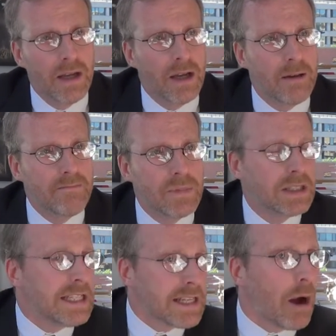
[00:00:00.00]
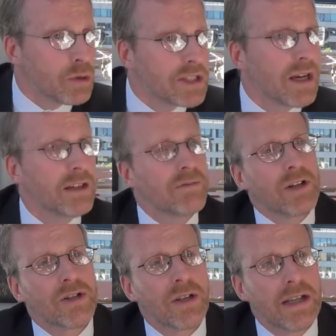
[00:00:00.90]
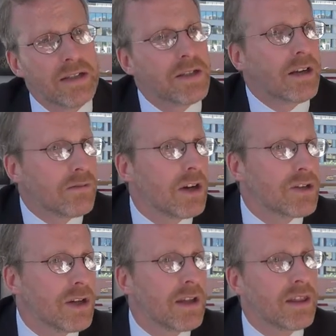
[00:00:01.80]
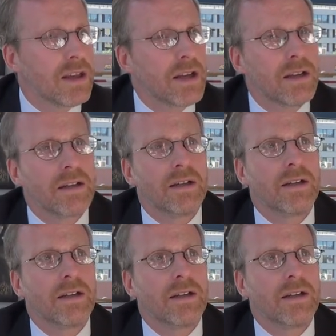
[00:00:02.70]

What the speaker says: at least outside of Russia. Inside of Russia, I think